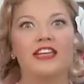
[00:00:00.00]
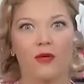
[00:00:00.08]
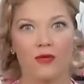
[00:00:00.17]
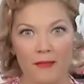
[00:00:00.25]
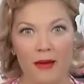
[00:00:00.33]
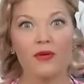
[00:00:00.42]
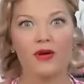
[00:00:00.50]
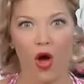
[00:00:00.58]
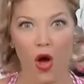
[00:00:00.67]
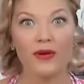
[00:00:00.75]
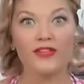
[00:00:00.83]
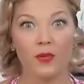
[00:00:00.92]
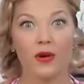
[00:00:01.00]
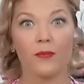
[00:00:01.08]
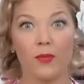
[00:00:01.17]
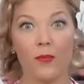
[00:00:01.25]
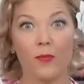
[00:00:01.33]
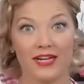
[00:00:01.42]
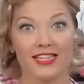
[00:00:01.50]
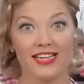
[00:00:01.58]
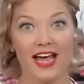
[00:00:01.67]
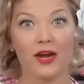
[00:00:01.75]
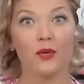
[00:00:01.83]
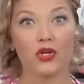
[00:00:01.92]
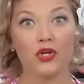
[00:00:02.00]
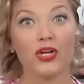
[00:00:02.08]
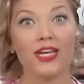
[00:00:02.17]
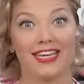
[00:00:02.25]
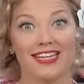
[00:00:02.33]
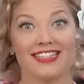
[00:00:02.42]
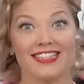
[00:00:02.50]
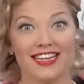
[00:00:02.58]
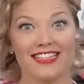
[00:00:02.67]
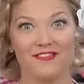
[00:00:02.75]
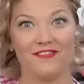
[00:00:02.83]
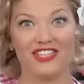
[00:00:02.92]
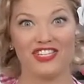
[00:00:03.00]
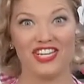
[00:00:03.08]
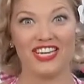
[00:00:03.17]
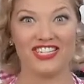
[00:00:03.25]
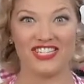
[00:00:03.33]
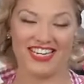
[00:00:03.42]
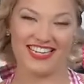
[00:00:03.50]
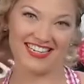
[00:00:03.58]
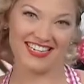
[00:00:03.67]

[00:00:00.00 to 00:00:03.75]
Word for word: Now remember to always wear appropriate attire when cooking in a sexy veggie kitchen.